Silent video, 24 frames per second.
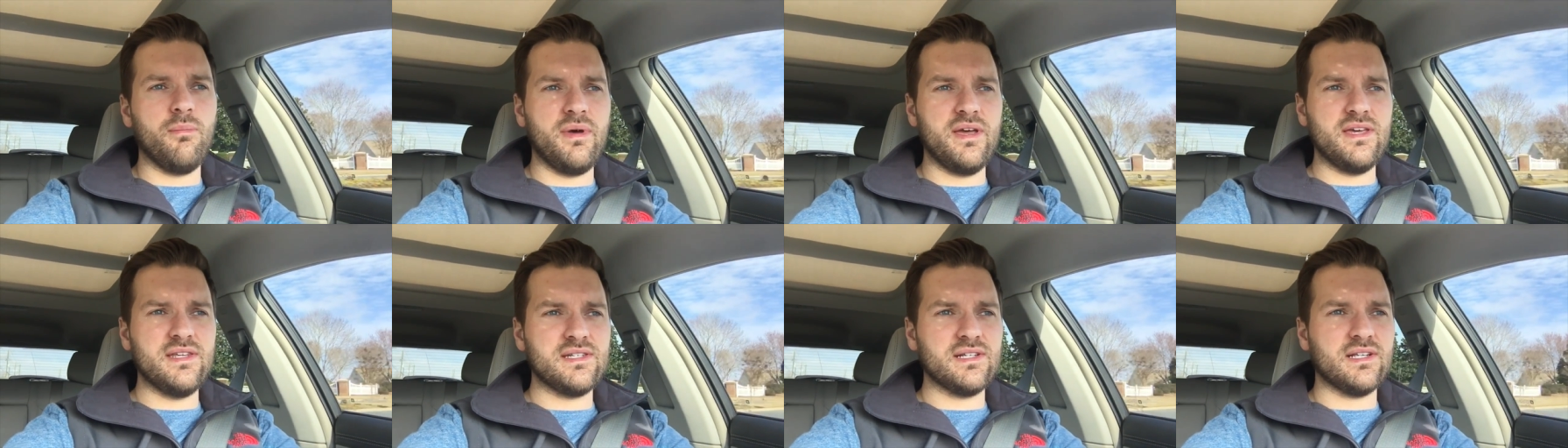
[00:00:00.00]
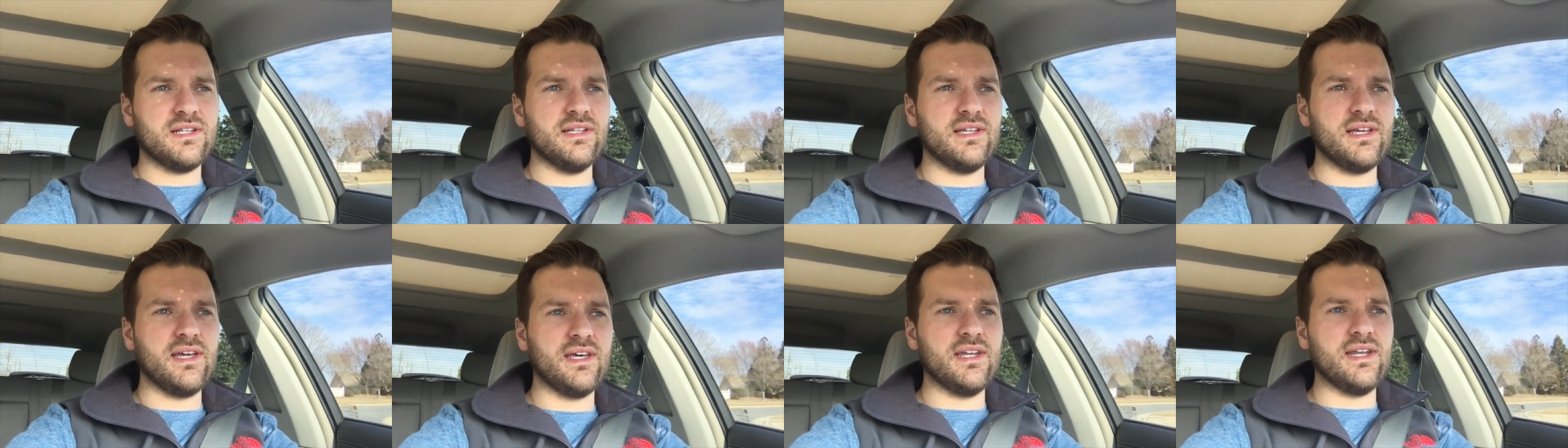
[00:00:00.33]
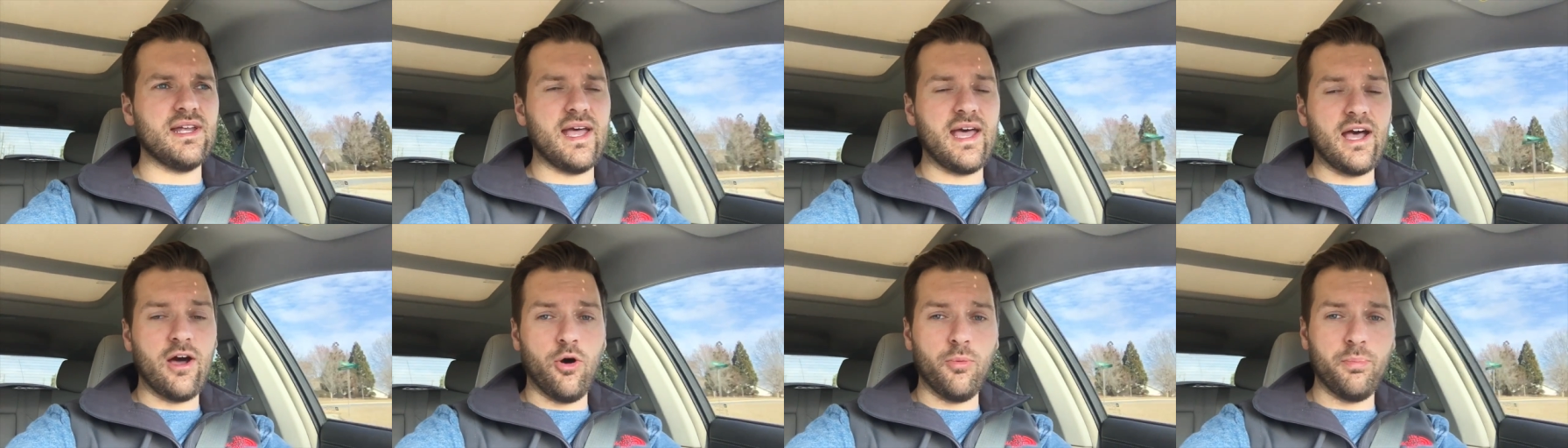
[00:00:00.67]
I'm basically
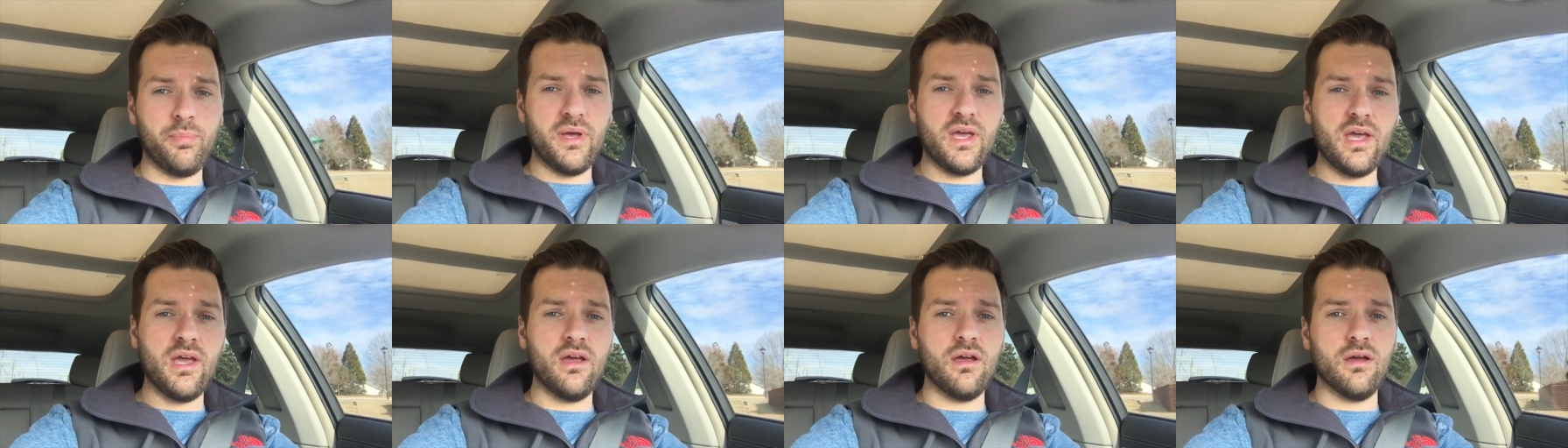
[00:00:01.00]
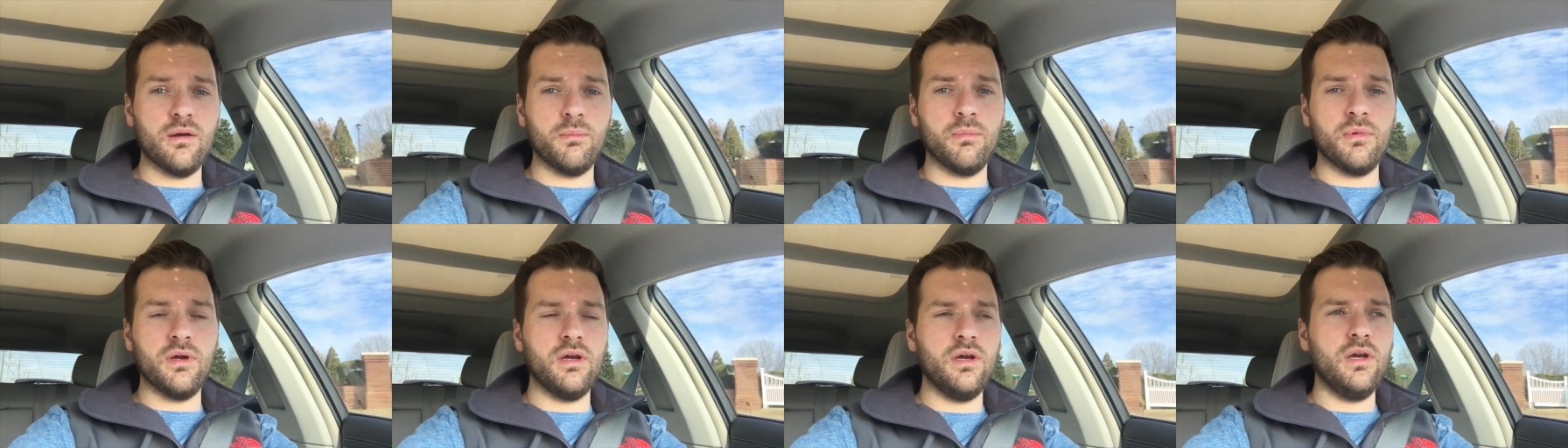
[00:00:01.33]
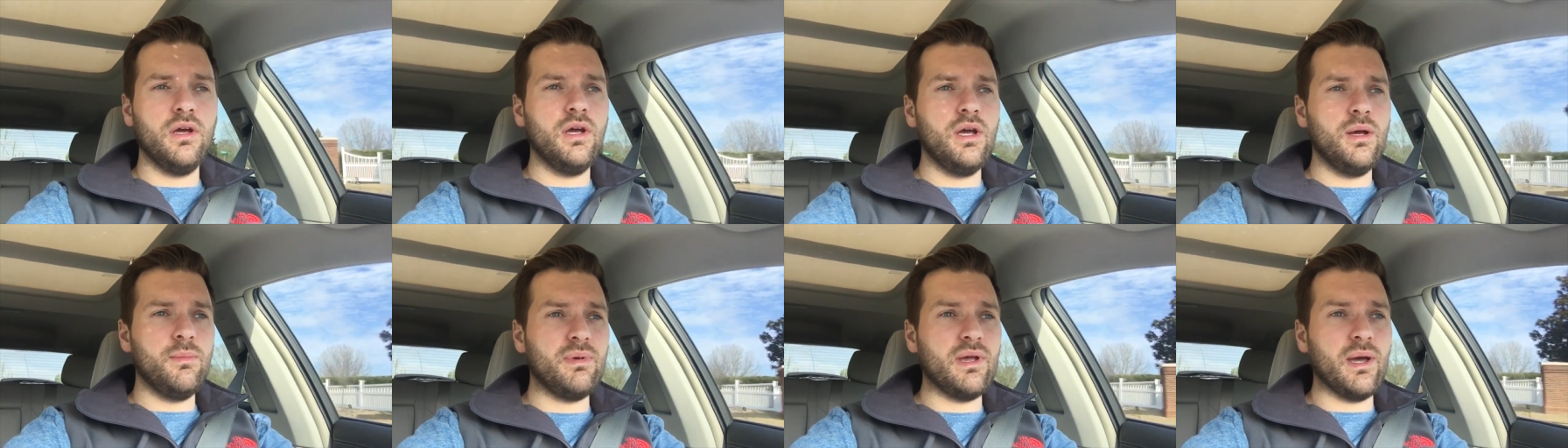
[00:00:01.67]
gonna help him
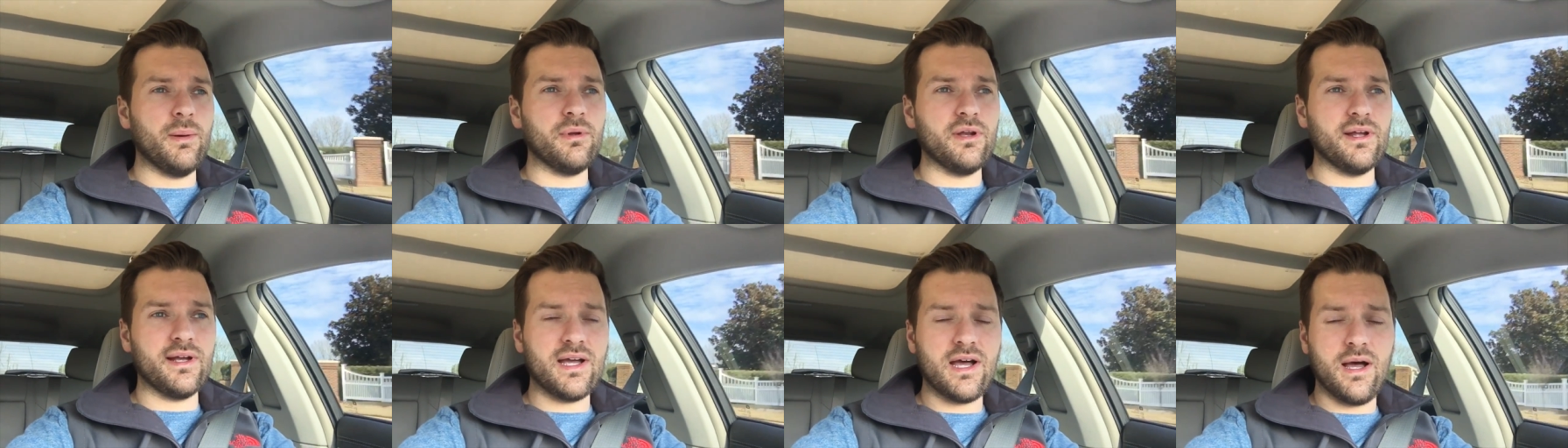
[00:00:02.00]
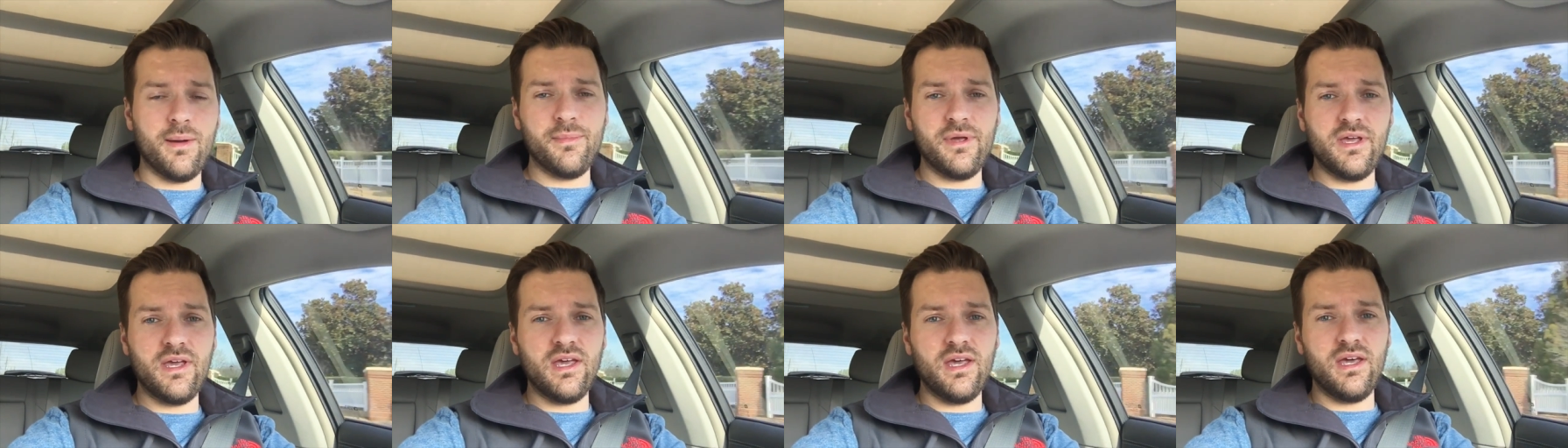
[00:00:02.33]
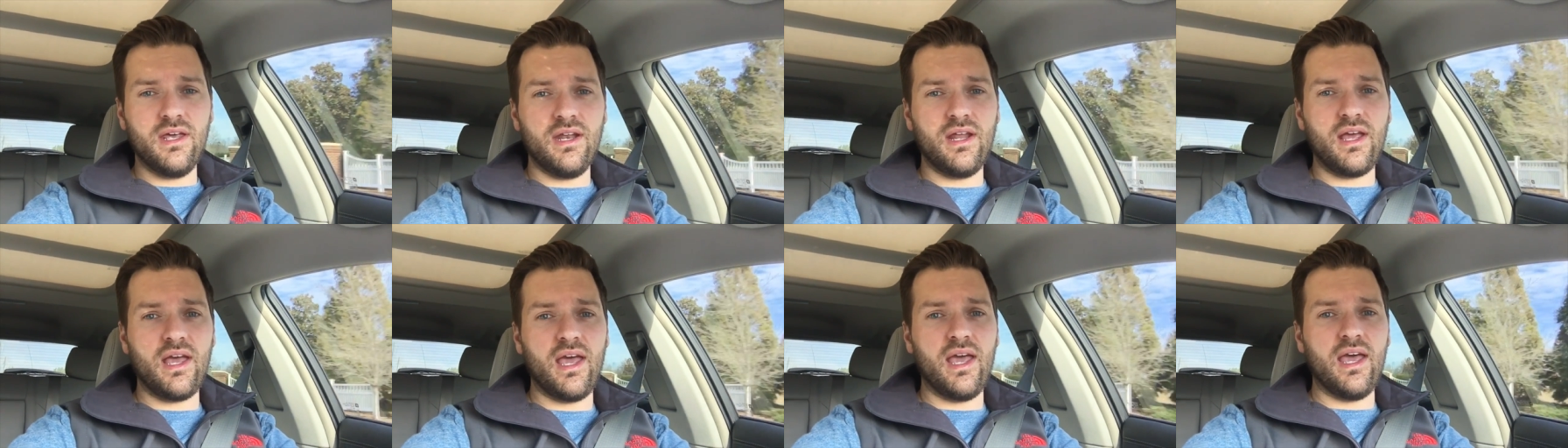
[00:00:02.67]
be able to come
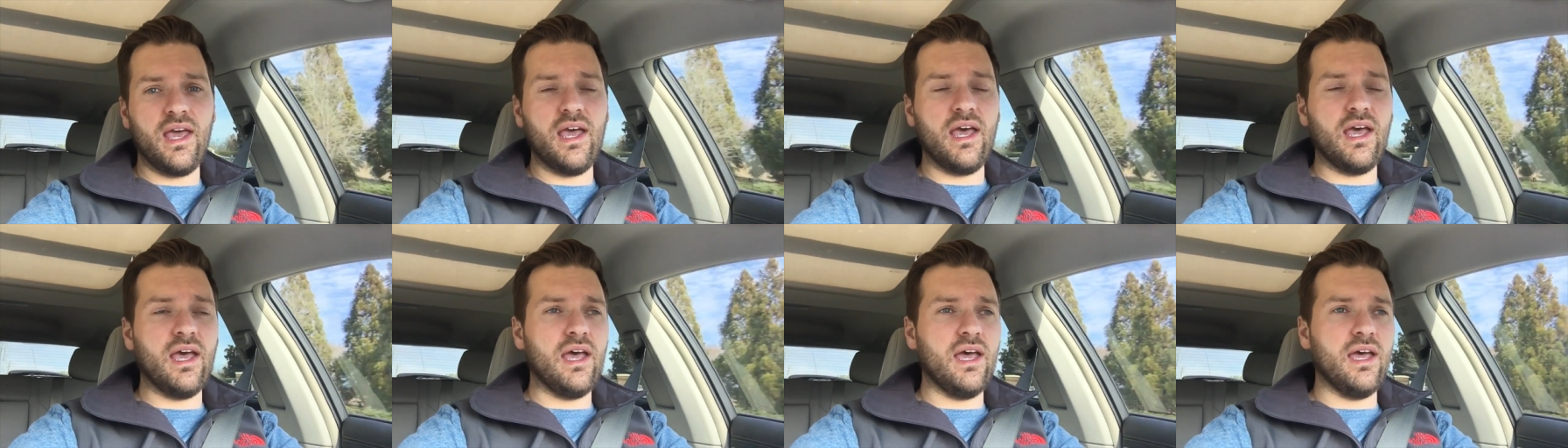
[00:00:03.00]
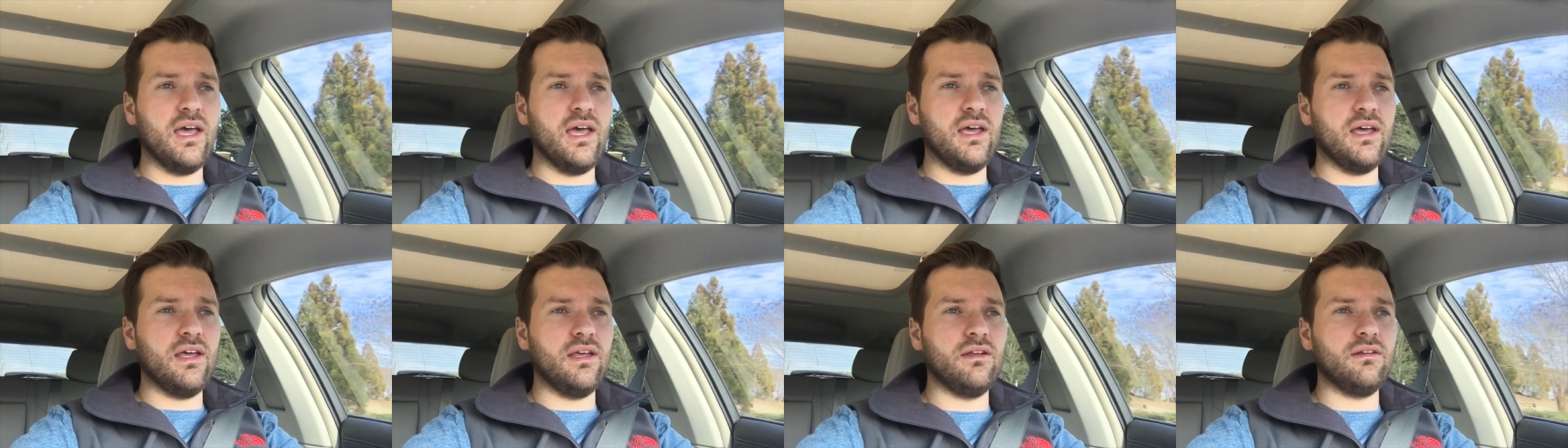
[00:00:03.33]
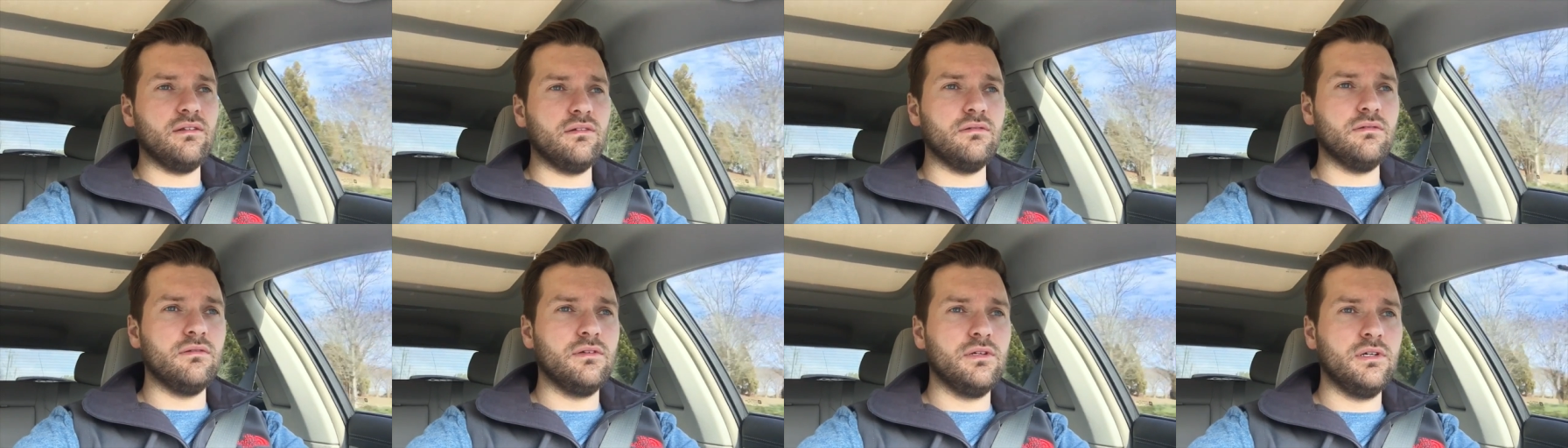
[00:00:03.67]
in
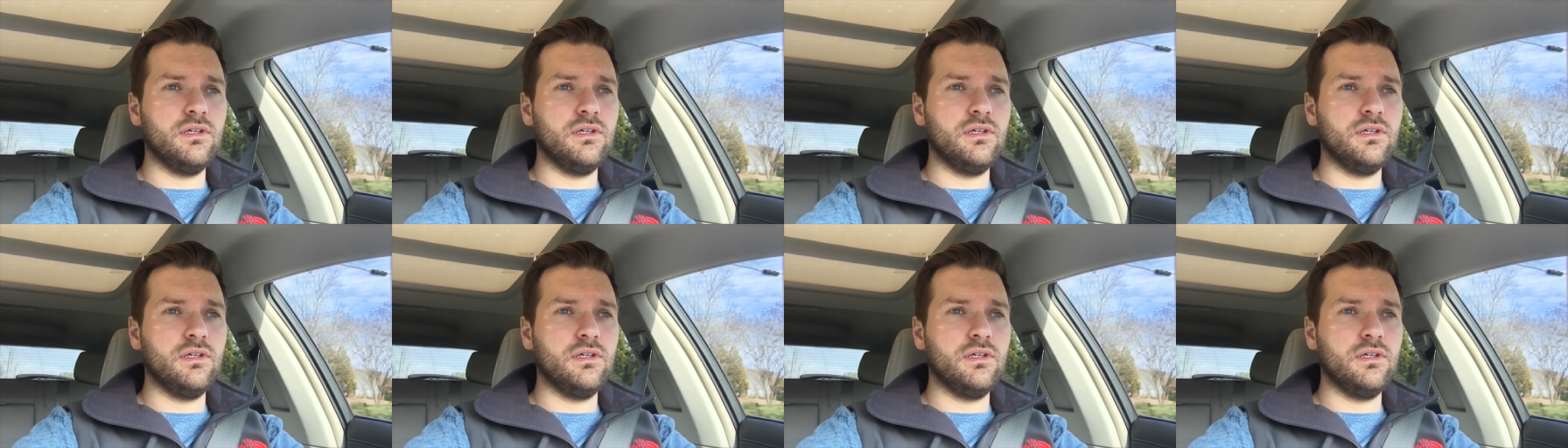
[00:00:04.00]
and